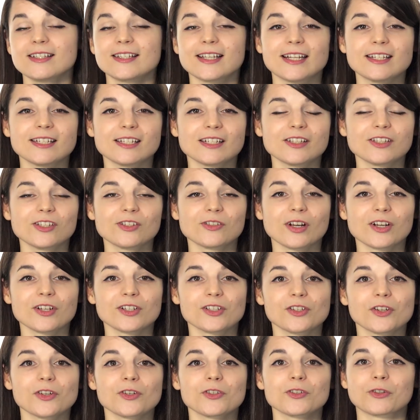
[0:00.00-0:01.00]
sentence
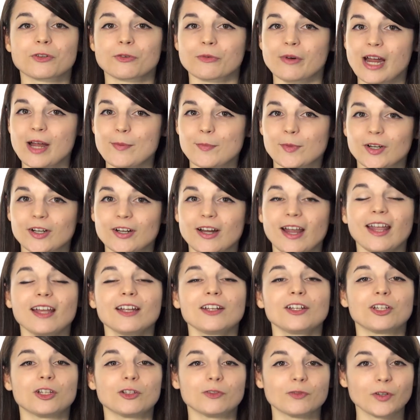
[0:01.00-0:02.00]
structures, grammar,
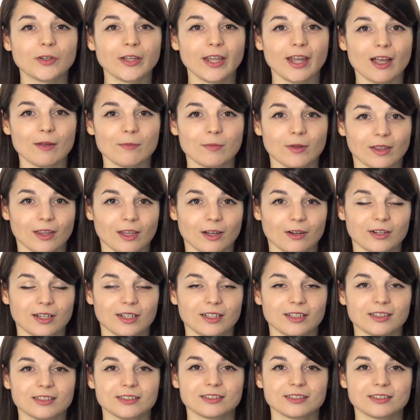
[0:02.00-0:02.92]
and new vocabulary.